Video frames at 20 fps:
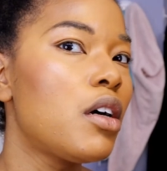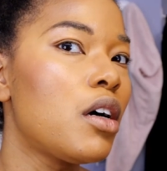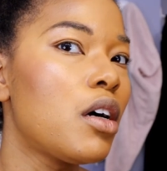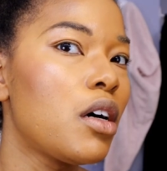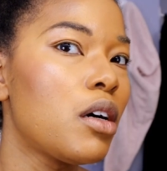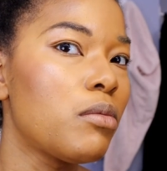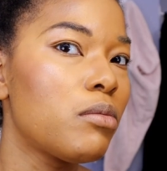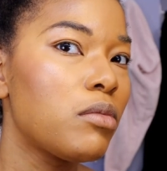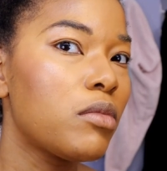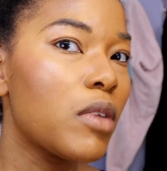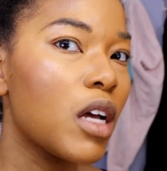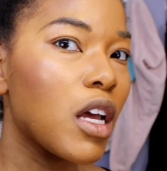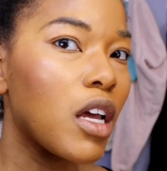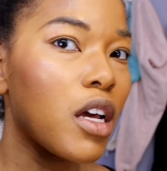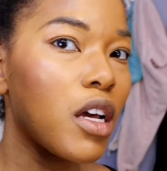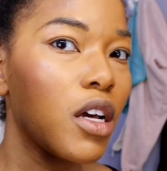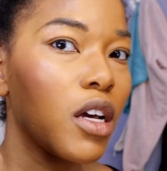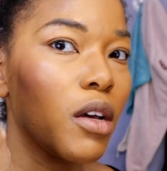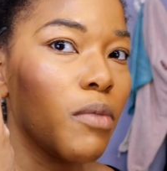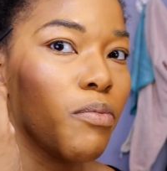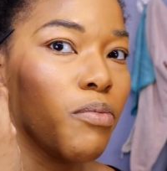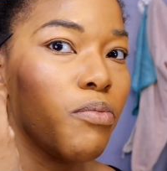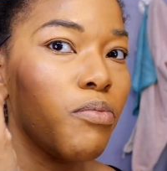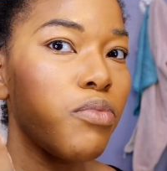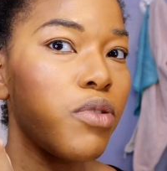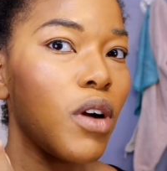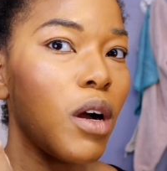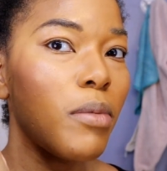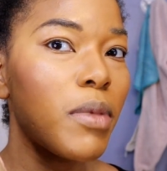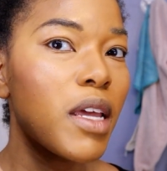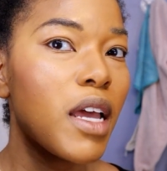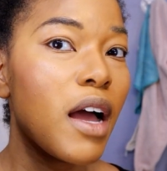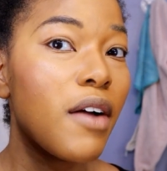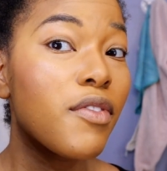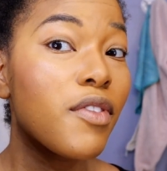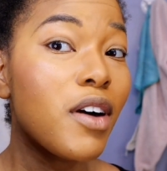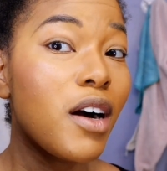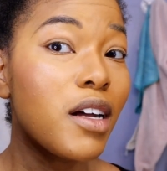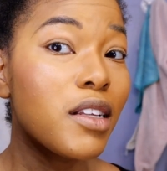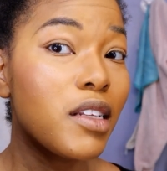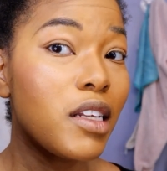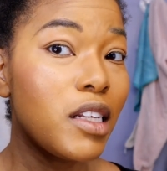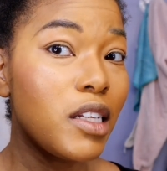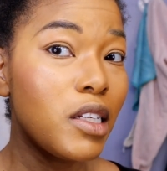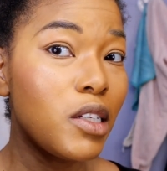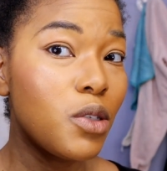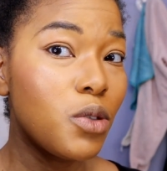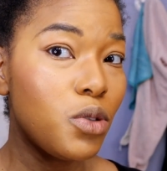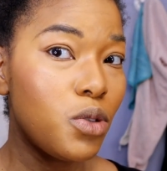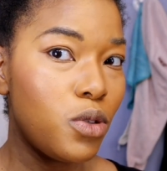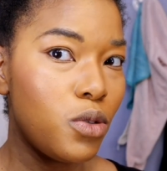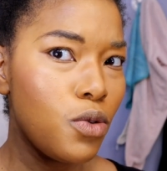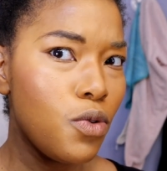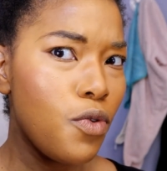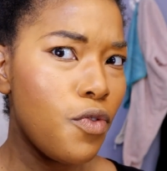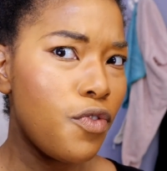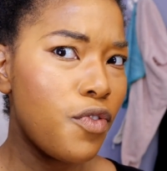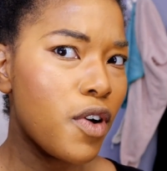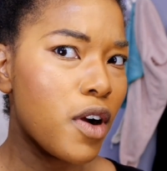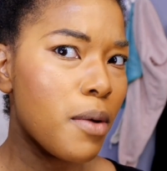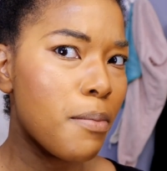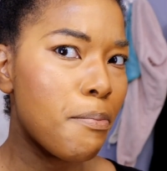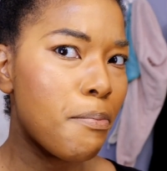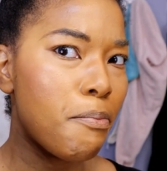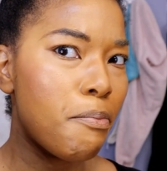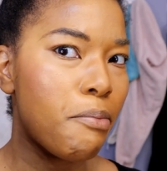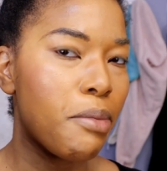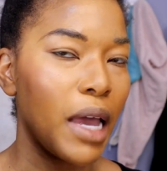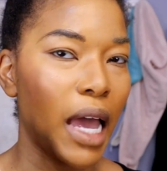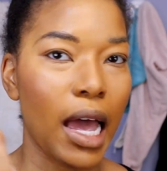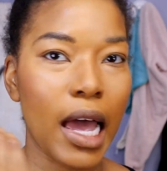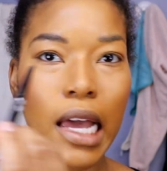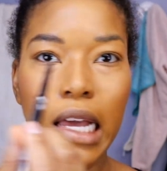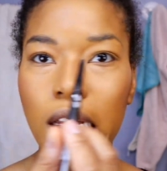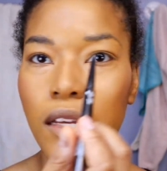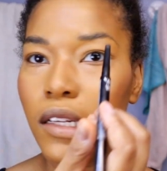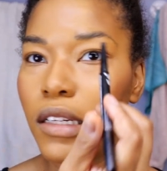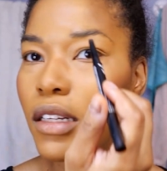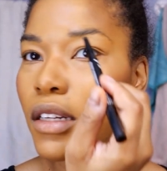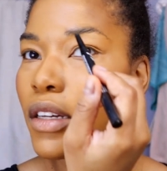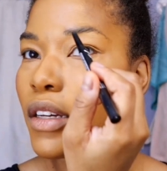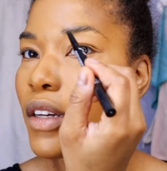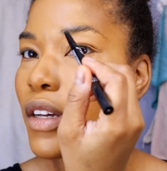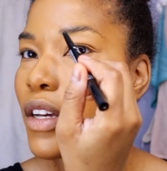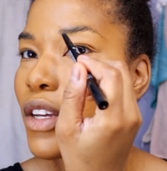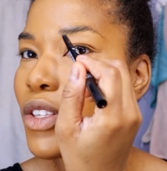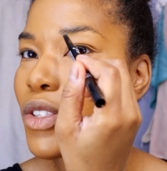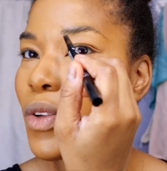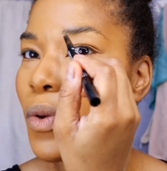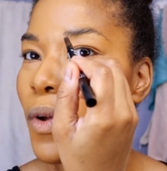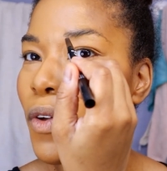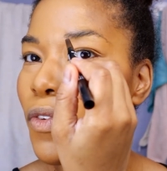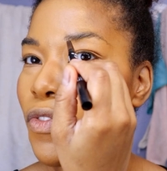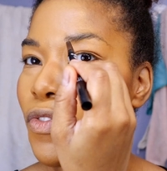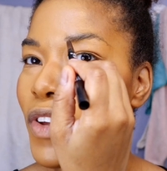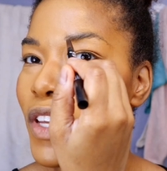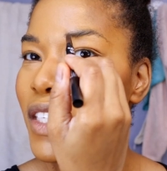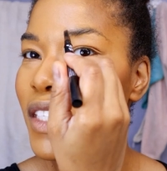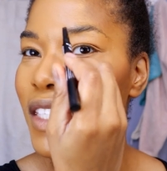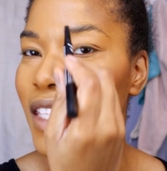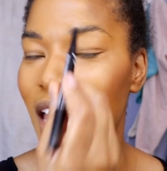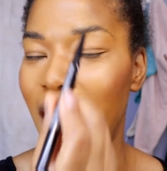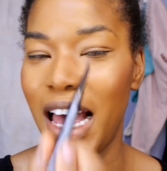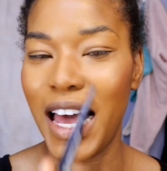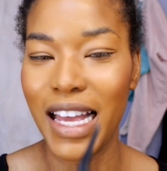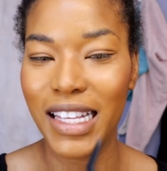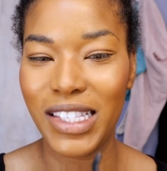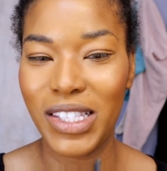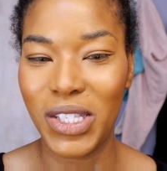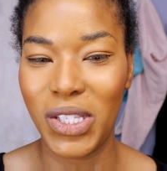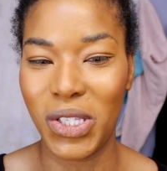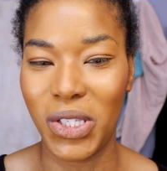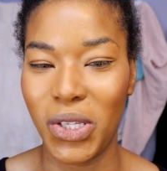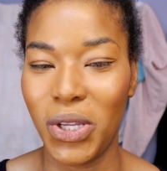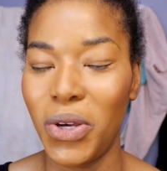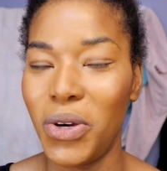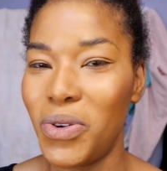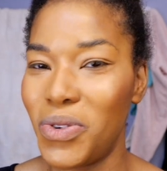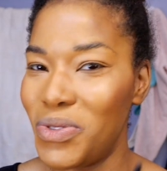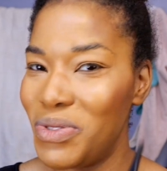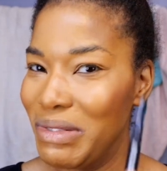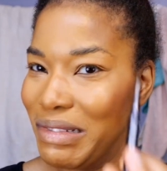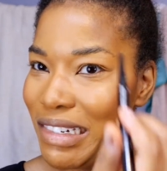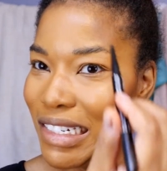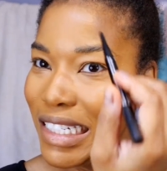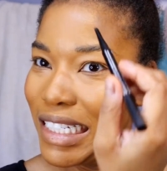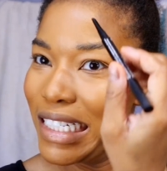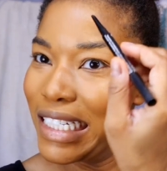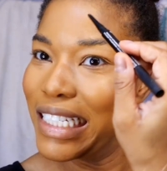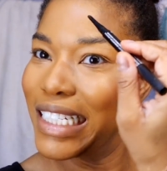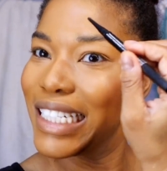I probably have gone a little too far back, so we'll fix that soon.